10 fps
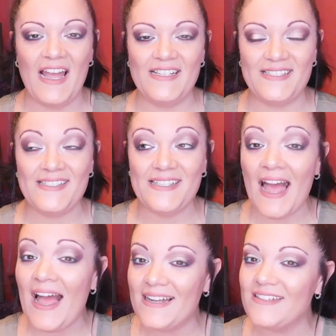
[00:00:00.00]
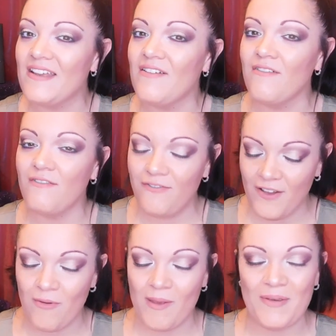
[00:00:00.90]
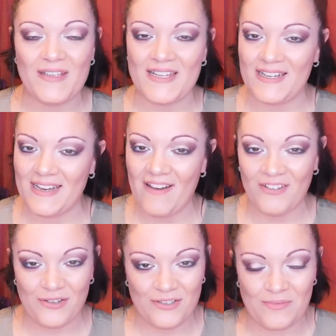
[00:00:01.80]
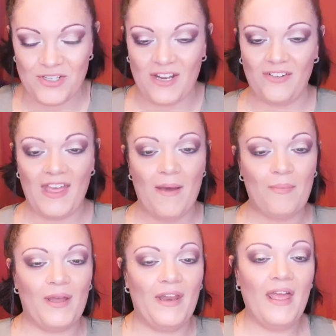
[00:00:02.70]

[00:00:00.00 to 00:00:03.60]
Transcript: I did not film it because I didn't have a YouTube channel yet,